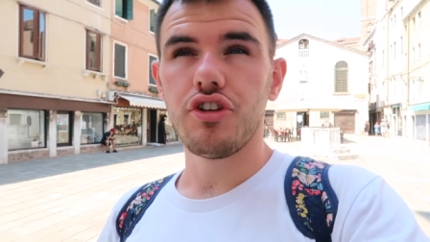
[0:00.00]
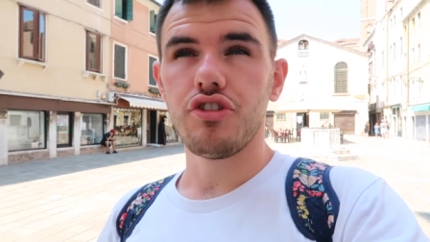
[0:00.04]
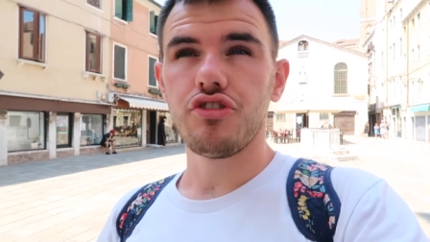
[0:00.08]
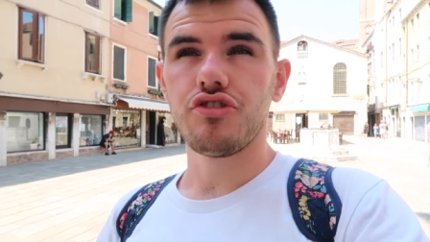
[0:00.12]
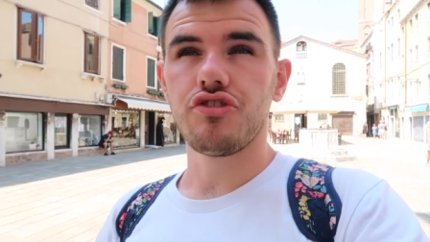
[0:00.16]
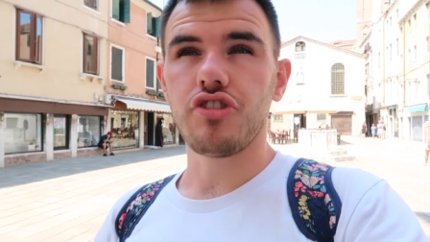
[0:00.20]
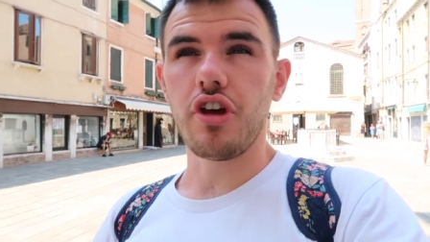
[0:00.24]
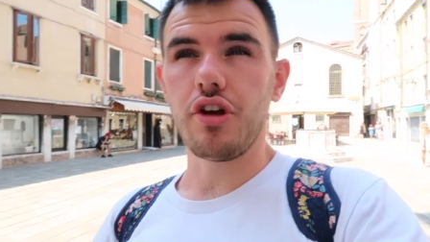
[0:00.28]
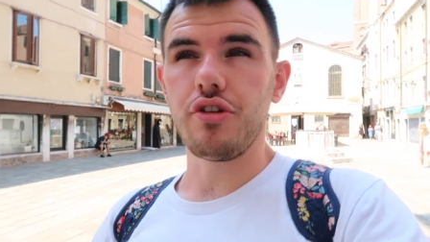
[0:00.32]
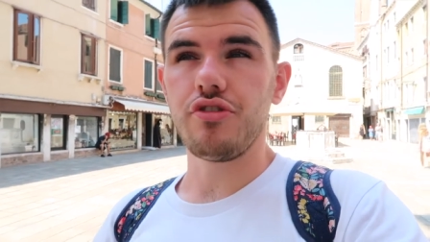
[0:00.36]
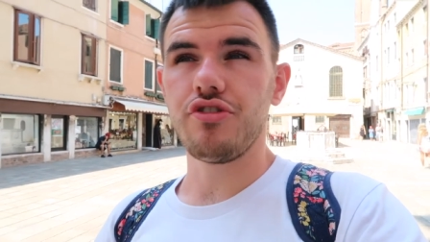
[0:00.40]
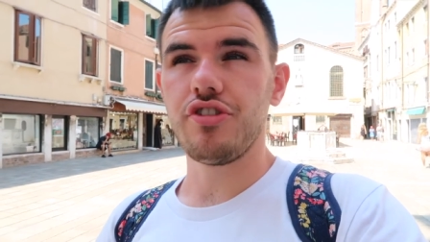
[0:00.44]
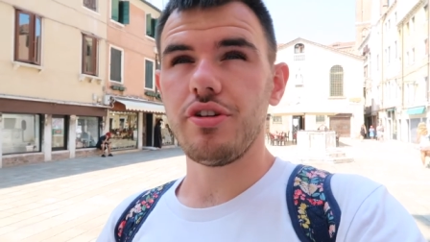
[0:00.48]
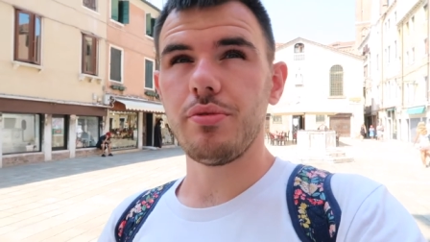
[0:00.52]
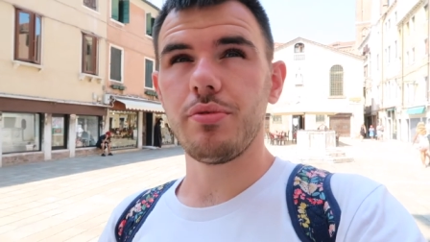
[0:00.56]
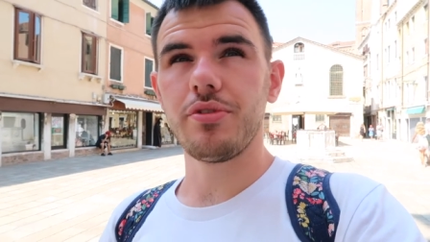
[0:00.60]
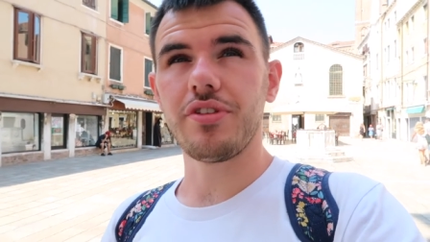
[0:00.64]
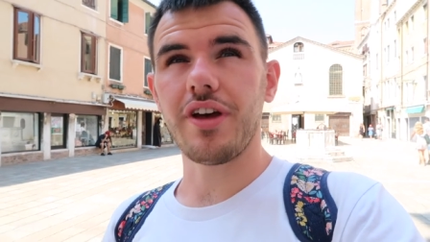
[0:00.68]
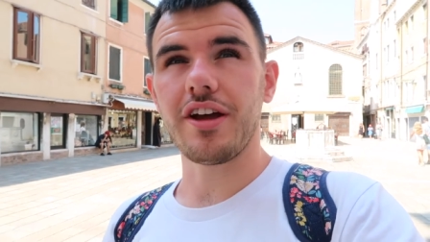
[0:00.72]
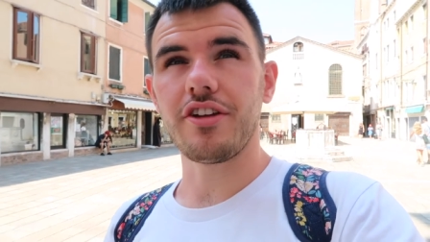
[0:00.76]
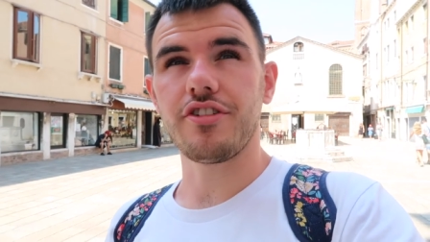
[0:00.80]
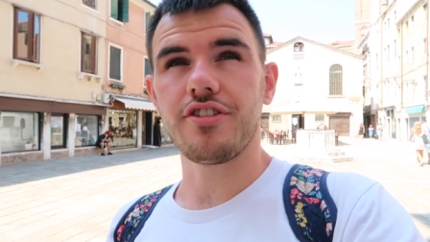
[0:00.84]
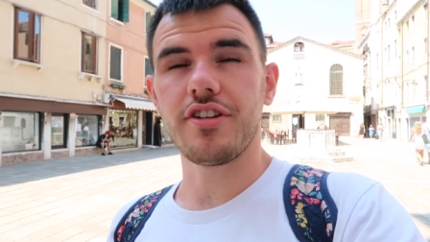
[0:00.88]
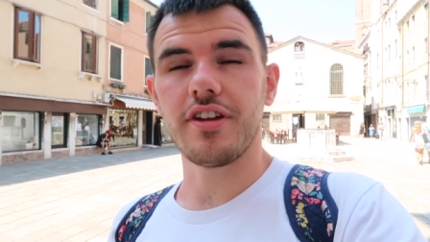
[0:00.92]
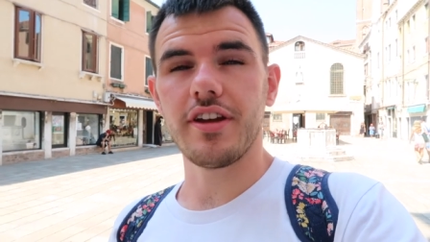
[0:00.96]
So she was
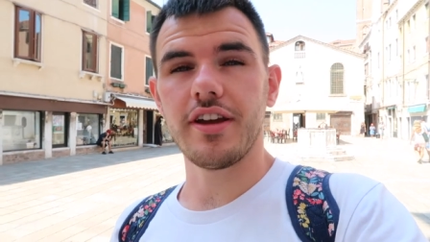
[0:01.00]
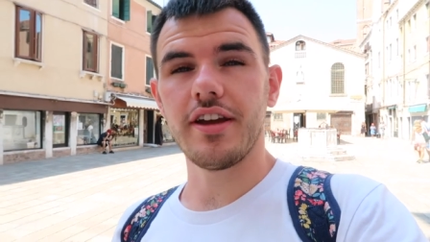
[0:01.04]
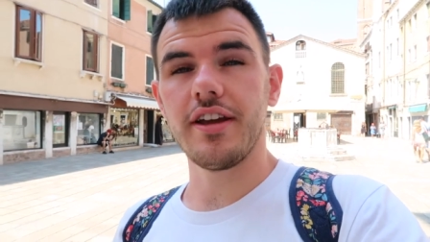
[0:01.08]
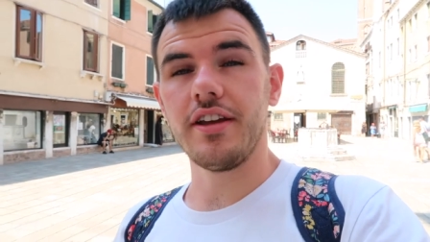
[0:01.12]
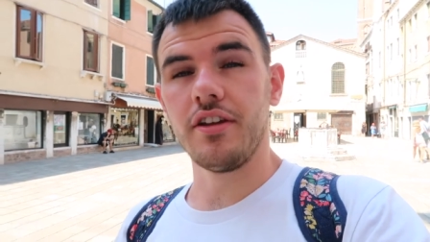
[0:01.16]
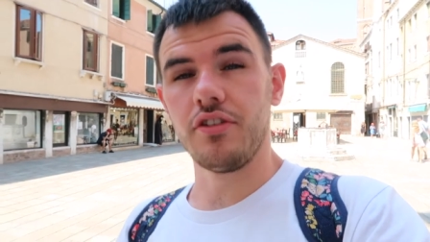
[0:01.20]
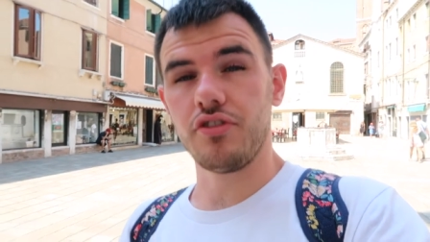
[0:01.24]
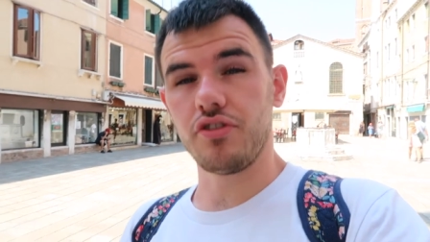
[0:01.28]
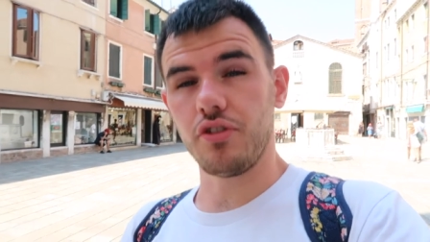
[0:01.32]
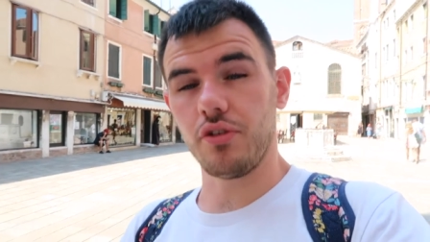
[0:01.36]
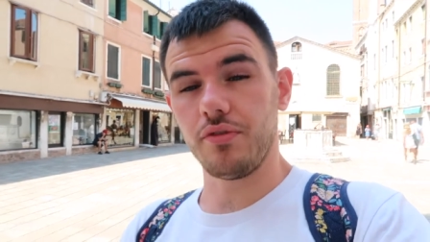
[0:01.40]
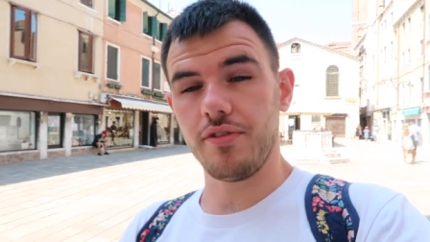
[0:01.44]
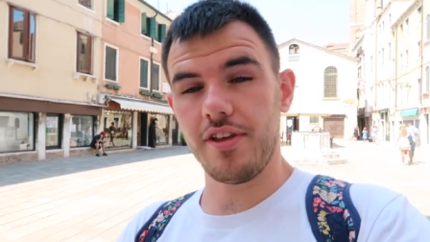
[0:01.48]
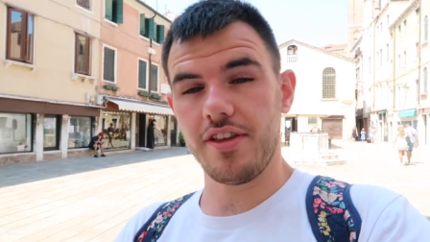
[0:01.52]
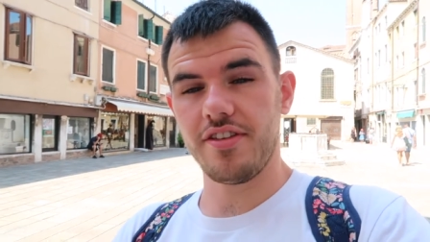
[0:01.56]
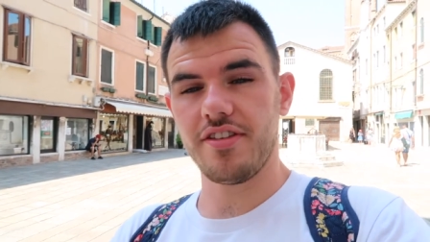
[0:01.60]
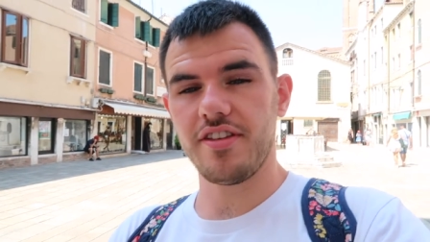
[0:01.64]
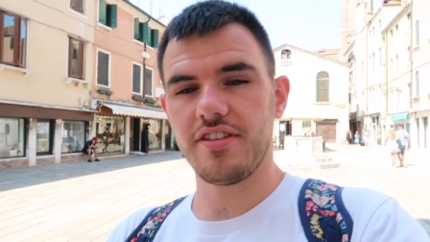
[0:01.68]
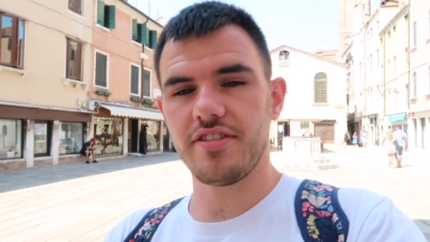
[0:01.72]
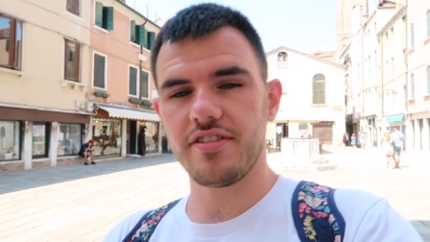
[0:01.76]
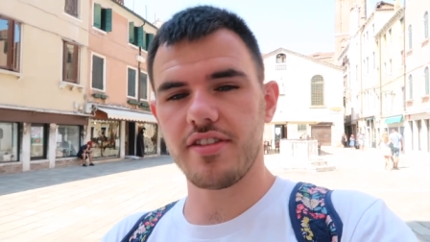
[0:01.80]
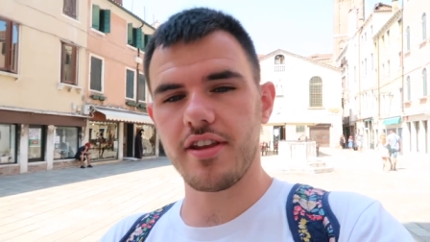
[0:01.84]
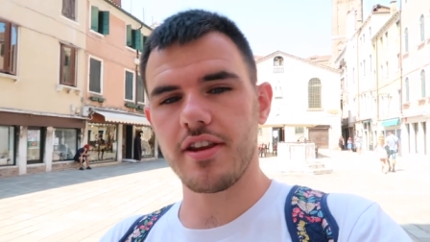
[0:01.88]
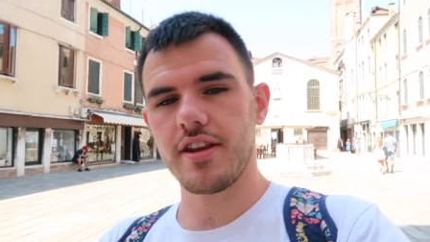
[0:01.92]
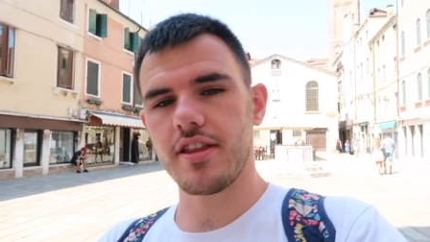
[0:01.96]
actually sort of
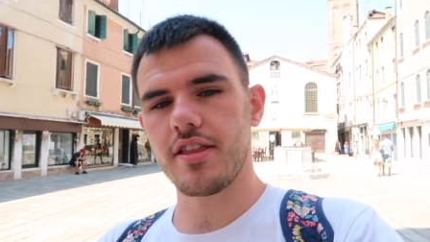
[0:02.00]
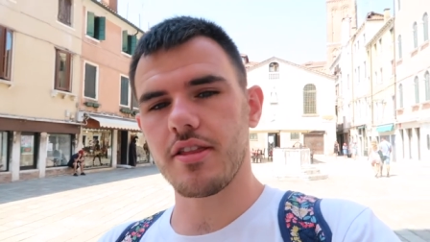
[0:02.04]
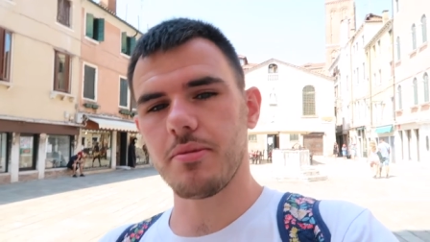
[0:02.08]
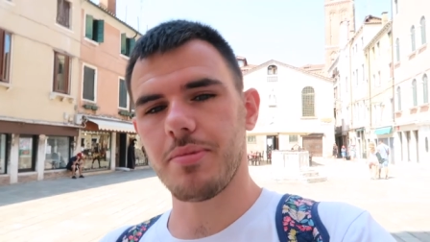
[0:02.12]
assisting in